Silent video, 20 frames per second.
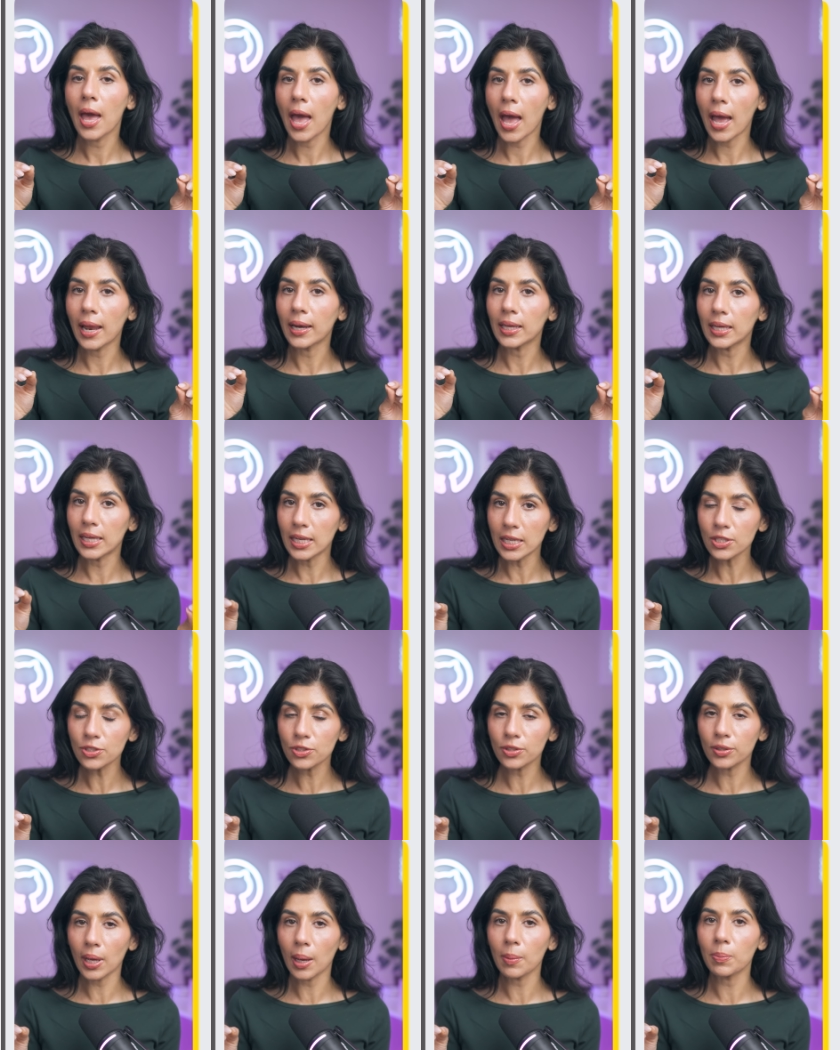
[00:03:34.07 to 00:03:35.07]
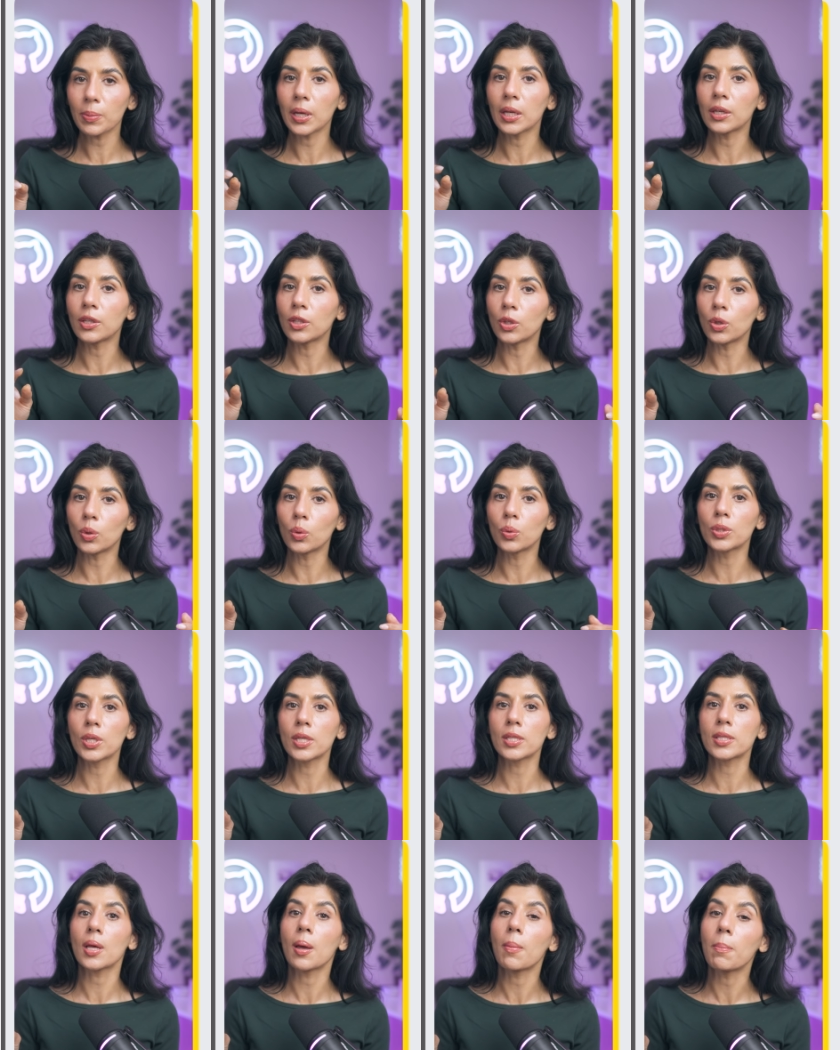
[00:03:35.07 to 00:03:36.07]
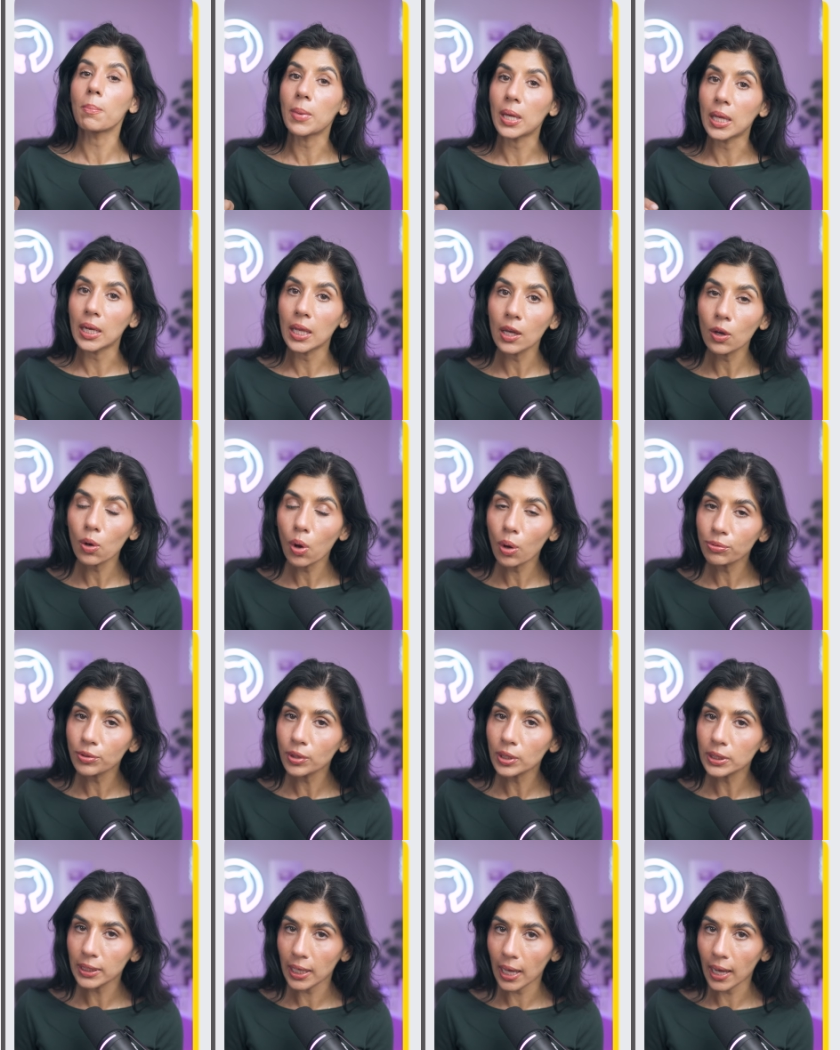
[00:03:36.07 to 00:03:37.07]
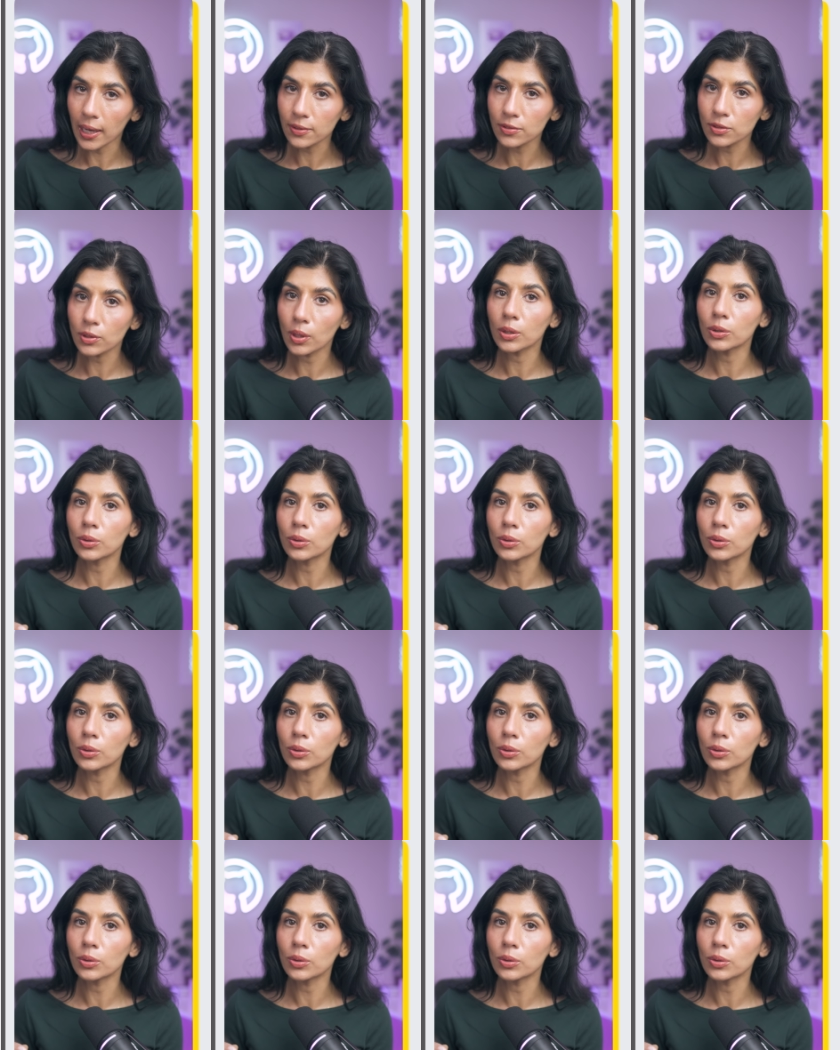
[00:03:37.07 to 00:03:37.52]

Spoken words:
At each step, it uses meaning of your text